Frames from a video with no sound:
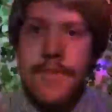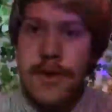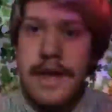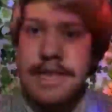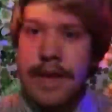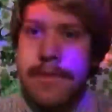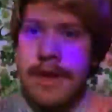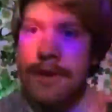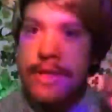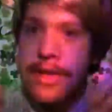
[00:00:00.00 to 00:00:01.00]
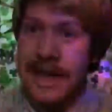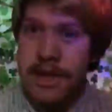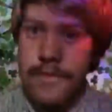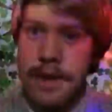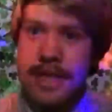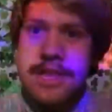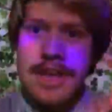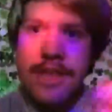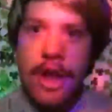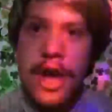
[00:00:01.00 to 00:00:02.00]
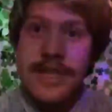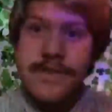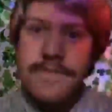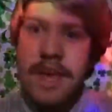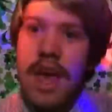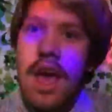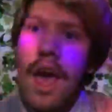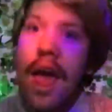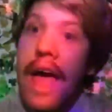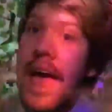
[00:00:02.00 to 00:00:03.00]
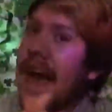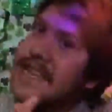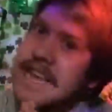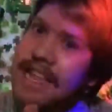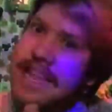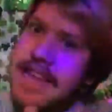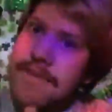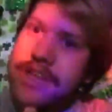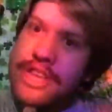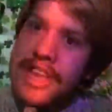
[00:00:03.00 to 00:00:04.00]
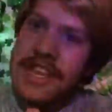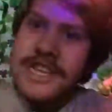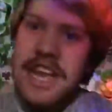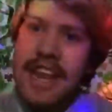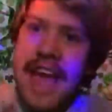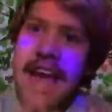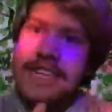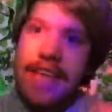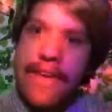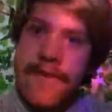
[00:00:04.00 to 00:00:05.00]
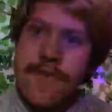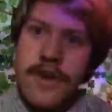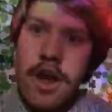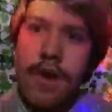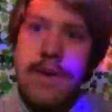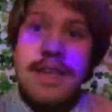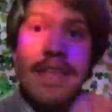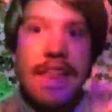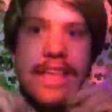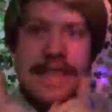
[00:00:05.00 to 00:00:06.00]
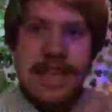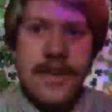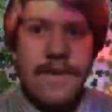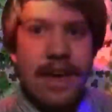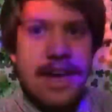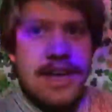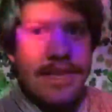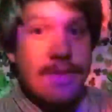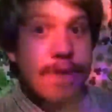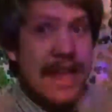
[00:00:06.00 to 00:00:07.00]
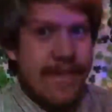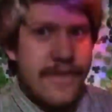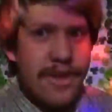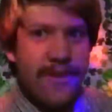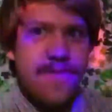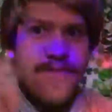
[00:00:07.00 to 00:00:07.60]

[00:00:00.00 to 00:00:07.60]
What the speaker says: I'm gonna go ahead and stop it here. So you guys are amazing. You guys are awesome. Hashtag team Jaden and Shane. Hashtag forever always. And I'll see you guys in my next video.